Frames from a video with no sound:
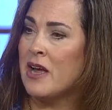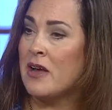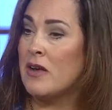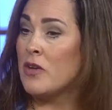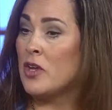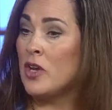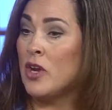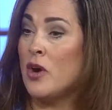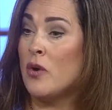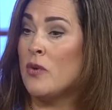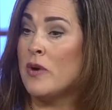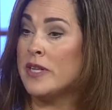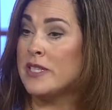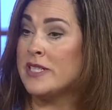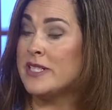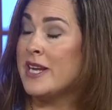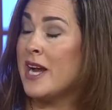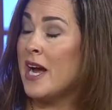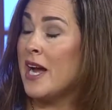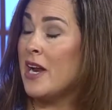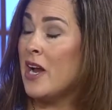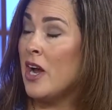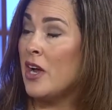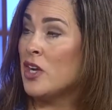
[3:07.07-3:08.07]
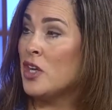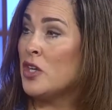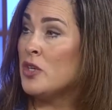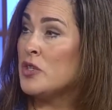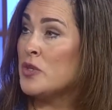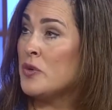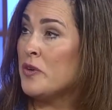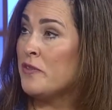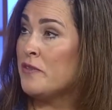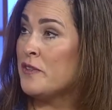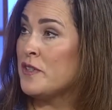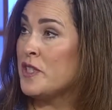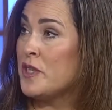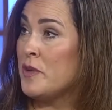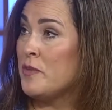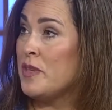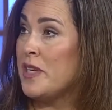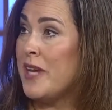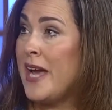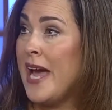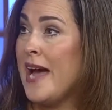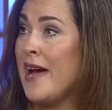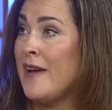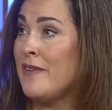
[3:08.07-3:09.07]
you know, it's not unusual for
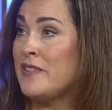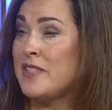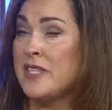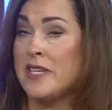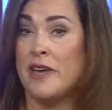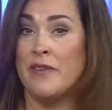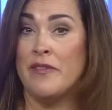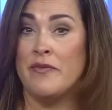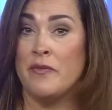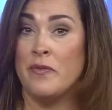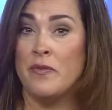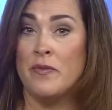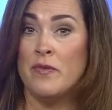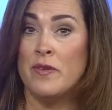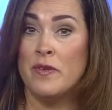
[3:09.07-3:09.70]
someone to have, say,